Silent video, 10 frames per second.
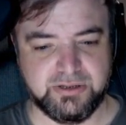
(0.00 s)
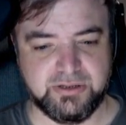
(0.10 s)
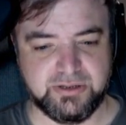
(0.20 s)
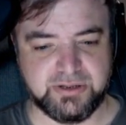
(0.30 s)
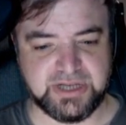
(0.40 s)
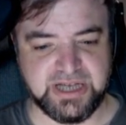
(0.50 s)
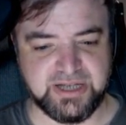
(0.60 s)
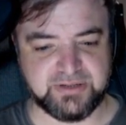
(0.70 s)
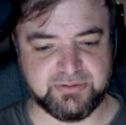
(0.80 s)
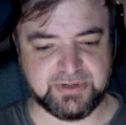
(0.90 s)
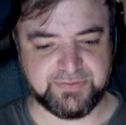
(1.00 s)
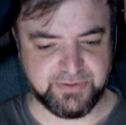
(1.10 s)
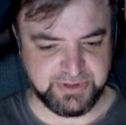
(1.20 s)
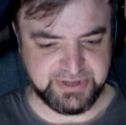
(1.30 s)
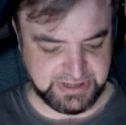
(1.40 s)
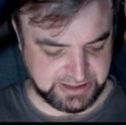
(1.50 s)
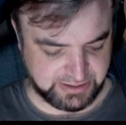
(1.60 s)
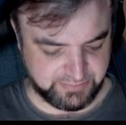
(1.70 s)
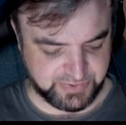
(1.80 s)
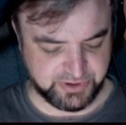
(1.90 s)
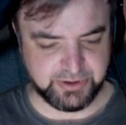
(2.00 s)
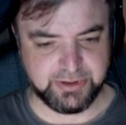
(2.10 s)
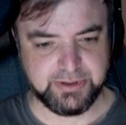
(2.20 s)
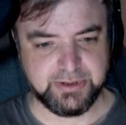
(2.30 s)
Okay, so it's a 40-second burn.